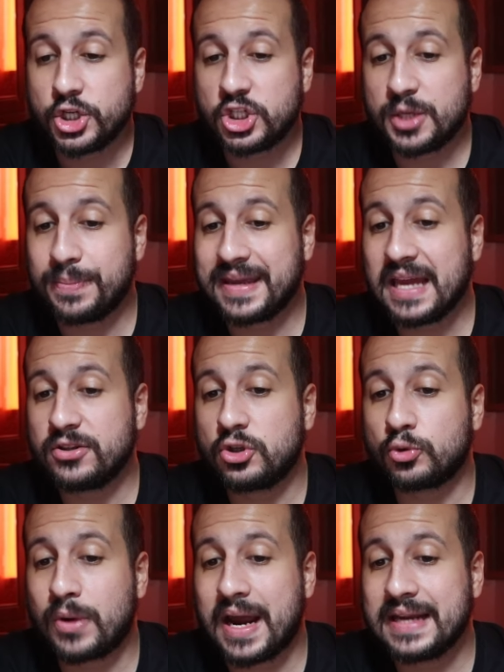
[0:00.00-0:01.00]
She began
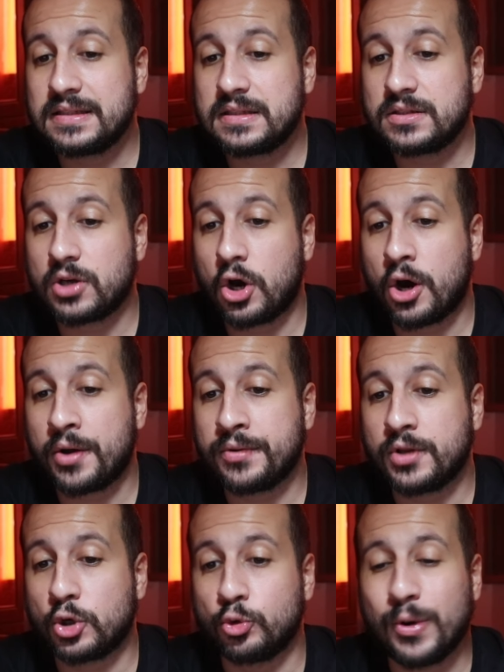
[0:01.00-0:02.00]
to write
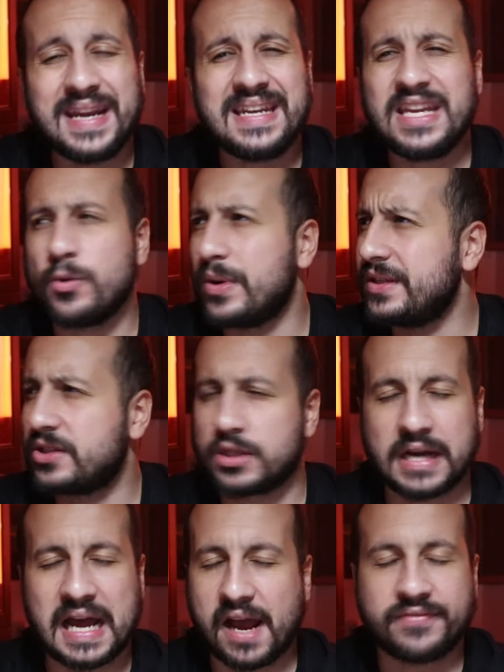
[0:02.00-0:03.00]
on rainy
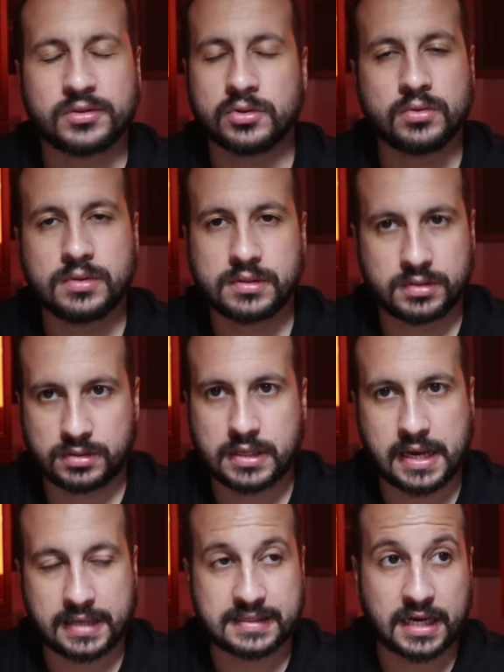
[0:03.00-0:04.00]
winter afternoons,
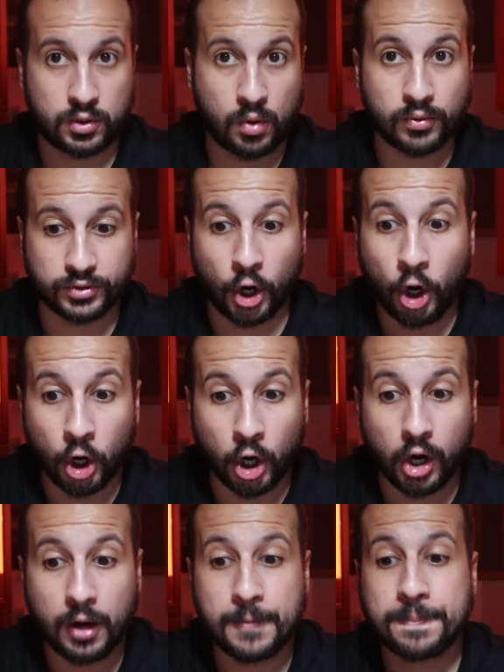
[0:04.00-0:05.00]
as I quote
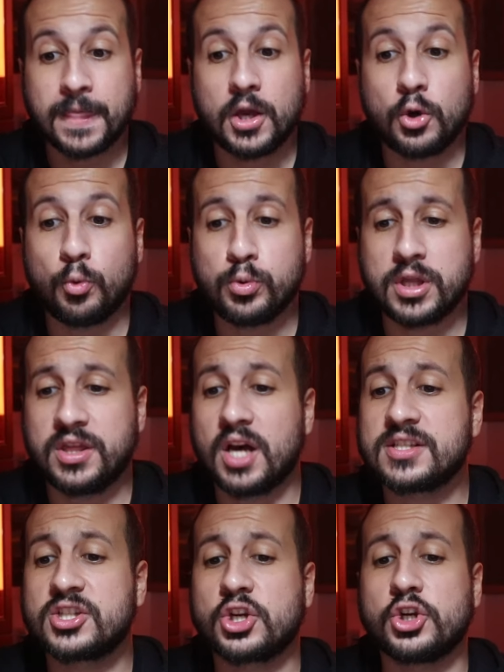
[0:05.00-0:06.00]
her, with the
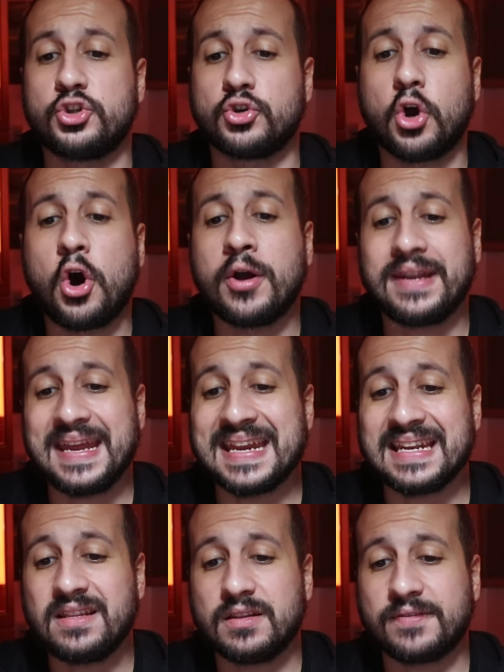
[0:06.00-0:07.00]
dusk drawn
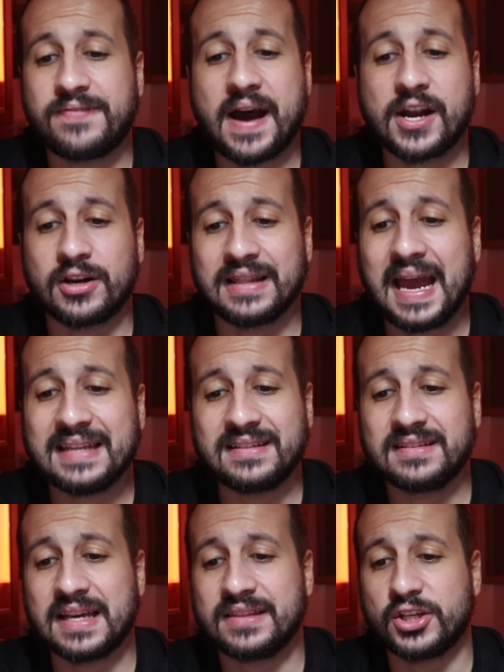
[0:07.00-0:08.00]
in, the fire
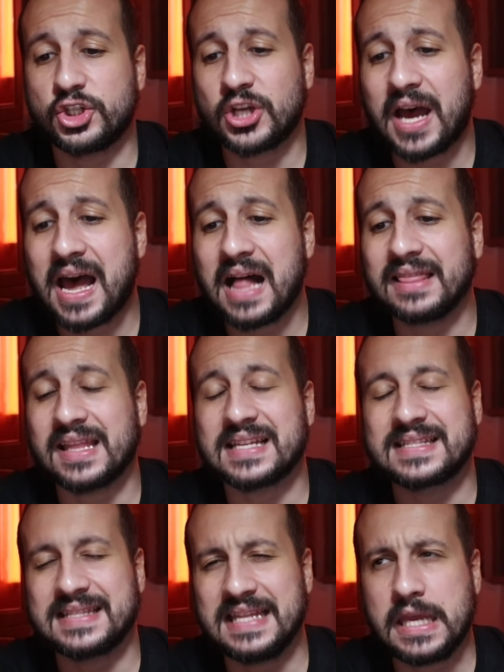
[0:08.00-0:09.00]
lighted, and the child
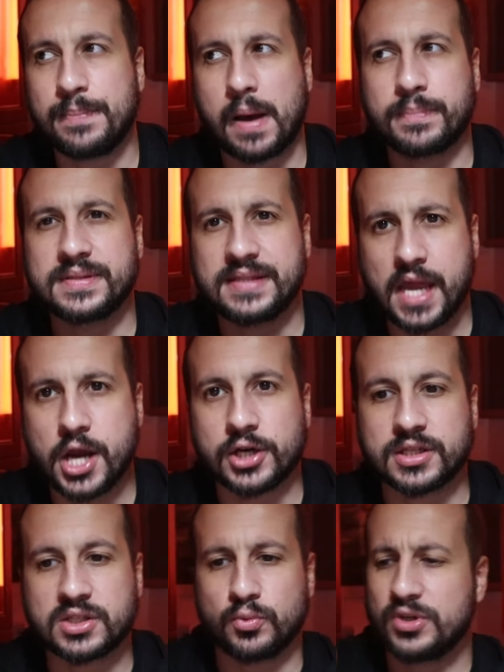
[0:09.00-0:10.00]
asleep
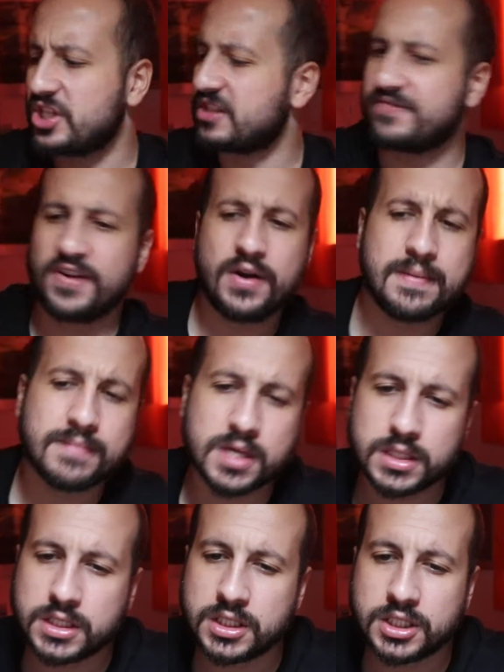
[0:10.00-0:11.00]
upstairs, which is very
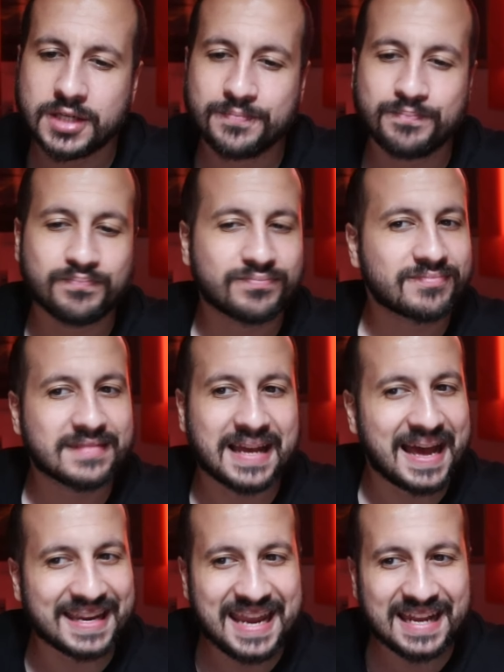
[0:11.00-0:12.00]
much,
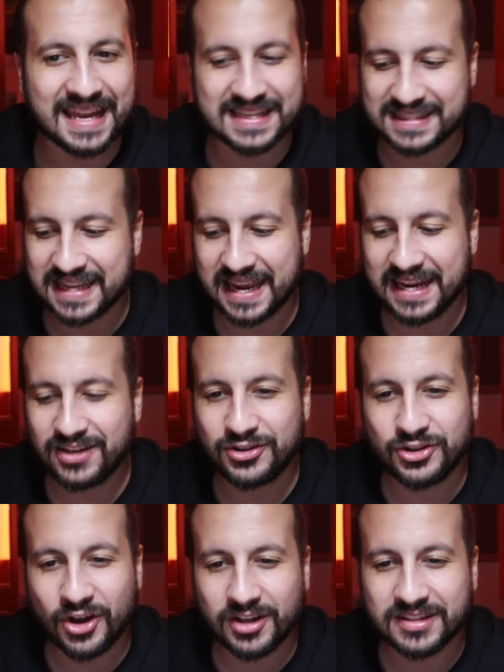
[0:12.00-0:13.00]
again I say,
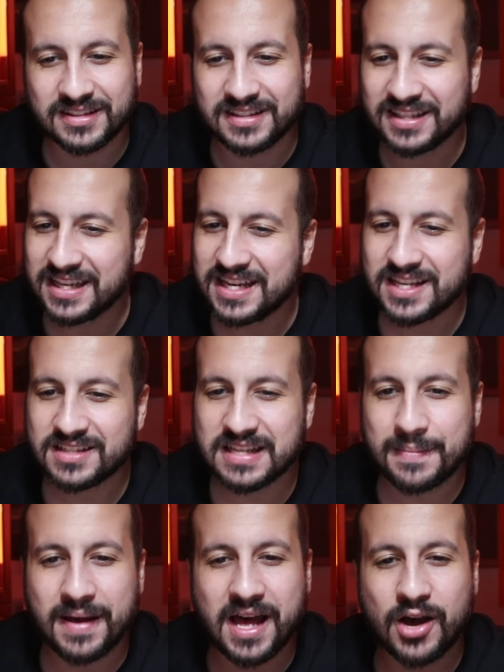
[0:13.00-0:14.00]
not
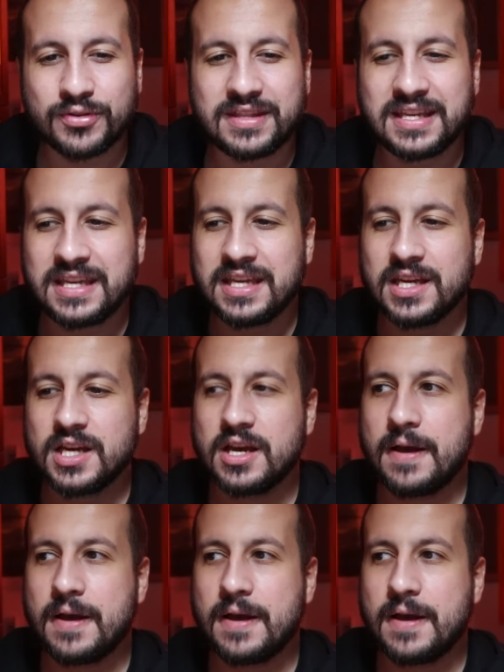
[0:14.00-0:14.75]
somehow the